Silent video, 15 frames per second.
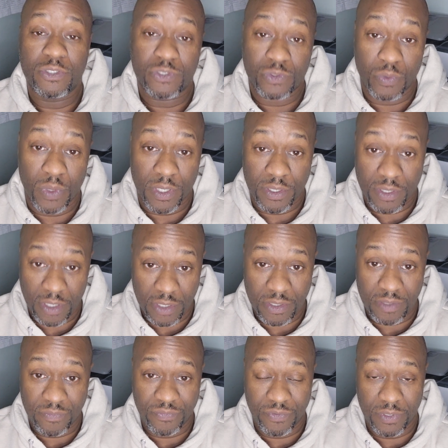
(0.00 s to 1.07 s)
to
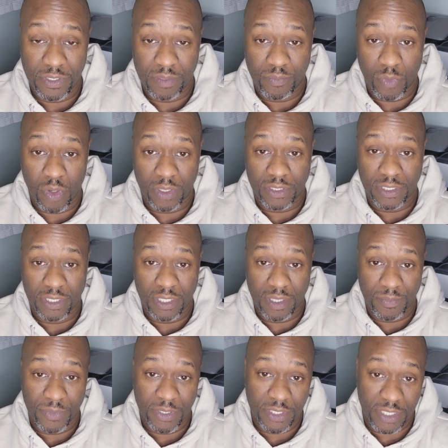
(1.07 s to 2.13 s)
another affiliate marketing company